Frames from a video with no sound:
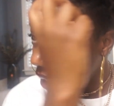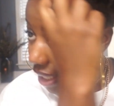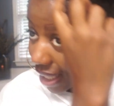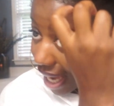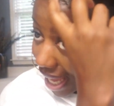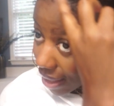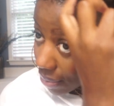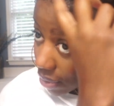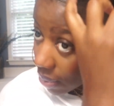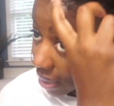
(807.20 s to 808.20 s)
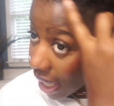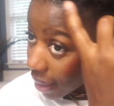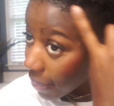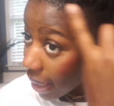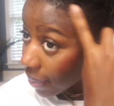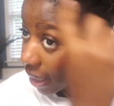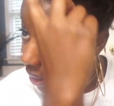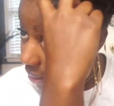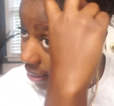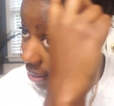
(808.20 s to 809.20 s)
And I don't do a lot of baby
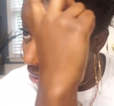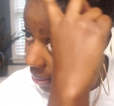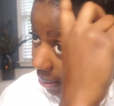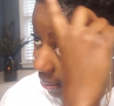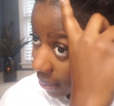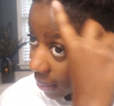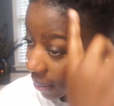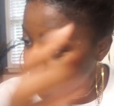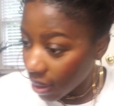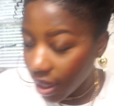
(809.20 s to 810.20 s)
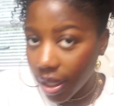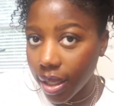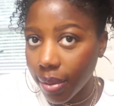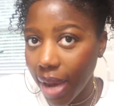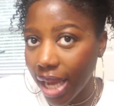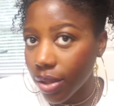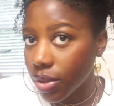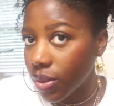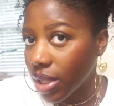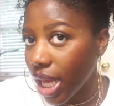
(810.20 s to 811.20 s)
hairs. I
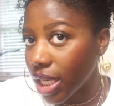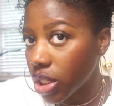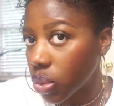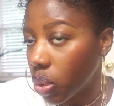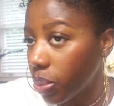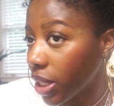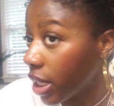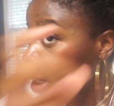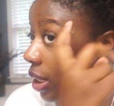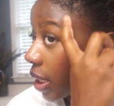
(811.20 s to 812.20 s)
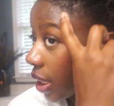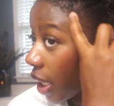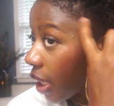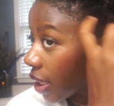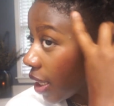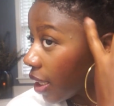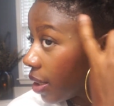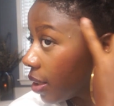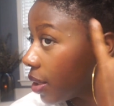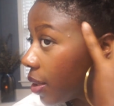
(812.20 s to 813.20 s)
don't do a lot of swooping and all
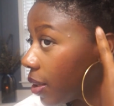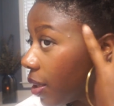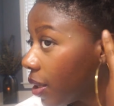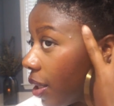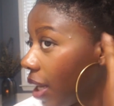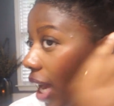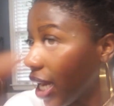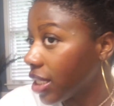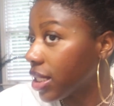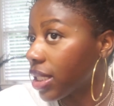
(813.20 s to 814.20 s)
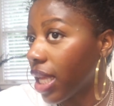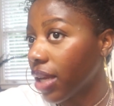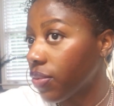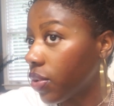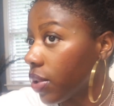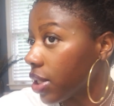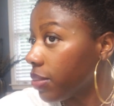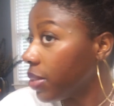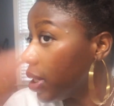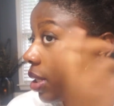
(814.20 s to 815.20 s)
that. I just like for it
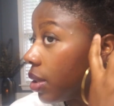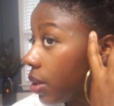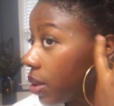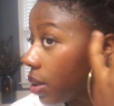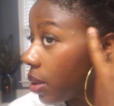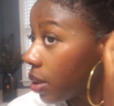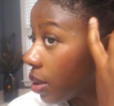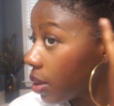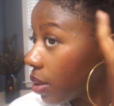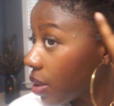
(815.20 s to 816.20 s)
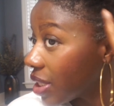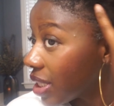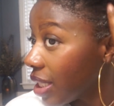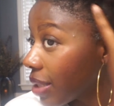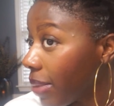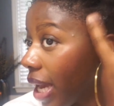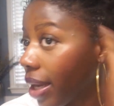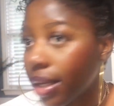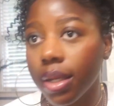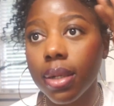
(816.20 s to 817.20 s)
to be slick
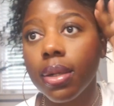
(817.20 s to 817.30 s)
back.